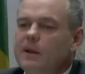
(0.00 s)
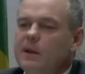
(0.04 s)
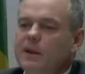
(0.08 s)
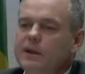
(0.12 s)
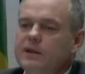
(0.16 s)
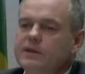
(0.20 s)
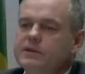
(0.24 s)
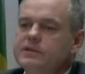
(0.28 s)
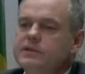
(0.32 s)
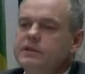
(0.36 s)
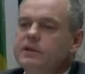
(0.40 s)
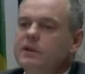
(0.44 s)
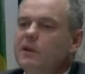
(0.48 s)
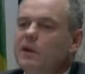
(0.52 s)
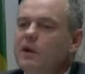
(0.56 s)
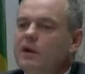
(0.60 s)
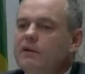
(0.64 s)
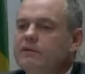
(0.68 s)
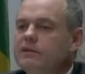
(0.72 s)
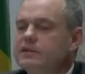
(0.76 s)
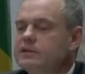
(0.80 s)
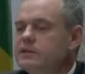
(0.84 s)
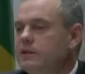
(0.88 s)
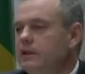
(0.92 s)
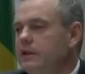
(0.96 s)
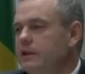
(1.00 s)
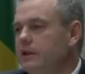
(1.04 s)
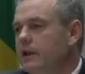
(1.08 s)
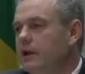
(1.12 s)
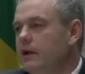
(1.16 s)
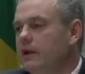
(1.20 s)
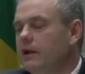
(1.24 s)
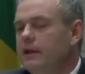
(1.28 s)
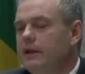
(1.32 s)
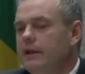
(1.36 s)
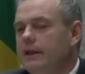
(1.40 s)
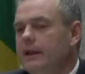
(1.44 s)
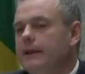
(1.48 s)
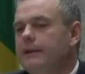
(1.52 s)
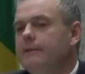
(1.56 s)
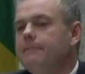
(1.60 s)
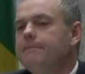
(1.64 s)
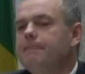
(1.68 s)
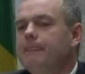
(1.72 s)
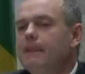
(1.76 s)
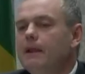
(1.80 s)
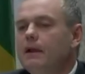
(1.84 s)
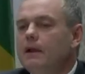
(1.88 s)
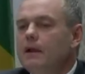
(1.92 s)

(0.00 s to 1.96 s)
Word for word: and he's still obviously a young kid.